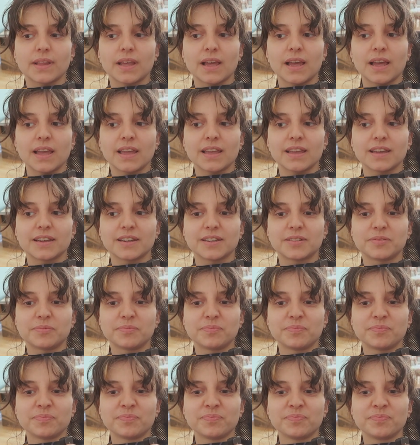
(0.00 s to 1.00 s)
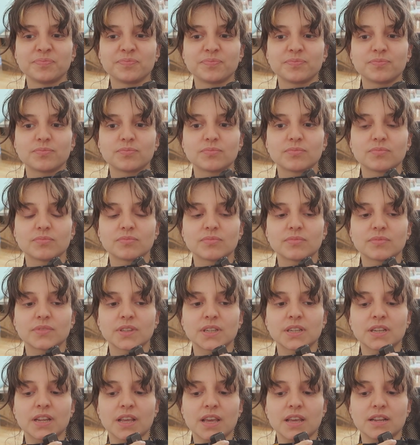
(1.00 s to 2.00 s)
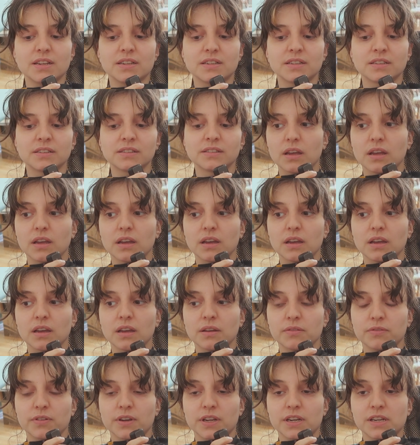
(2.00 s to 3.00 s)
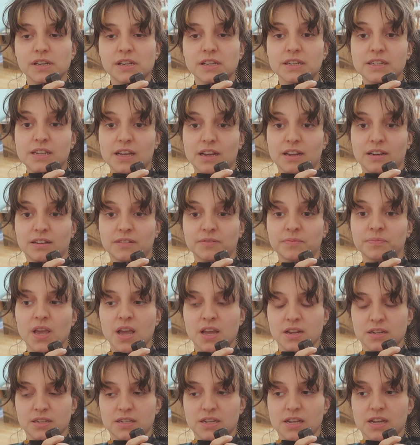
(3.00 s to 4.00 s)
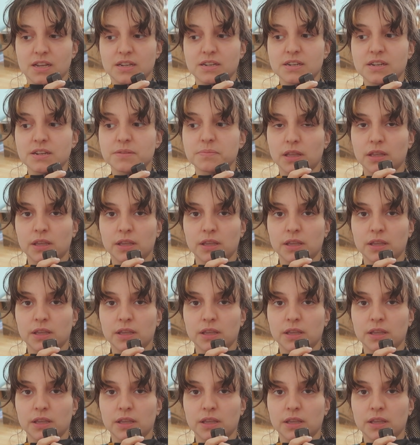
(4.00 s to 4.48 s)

I am dead. I'm finally done and dead.